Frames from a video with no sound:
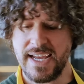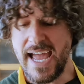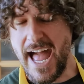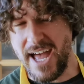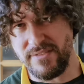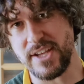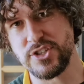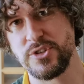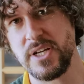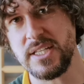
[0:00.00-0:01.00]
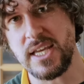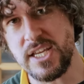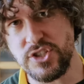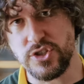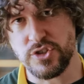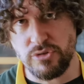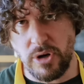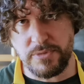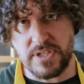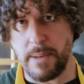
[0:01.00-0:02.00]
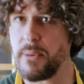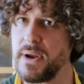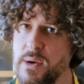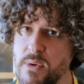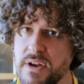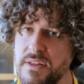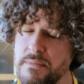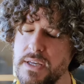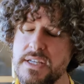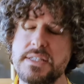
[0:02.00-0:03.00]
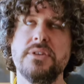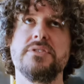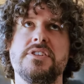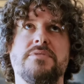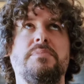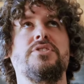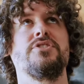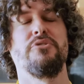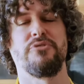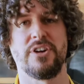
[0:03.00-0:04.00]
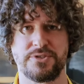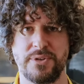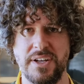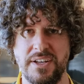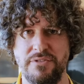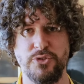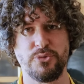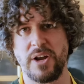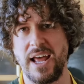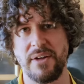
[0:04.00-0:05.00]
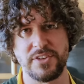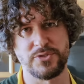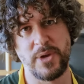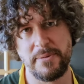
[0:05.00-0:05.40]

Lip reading: Have extra in case you screw up separating one of them because you'll just be so frustrated if you run out this way.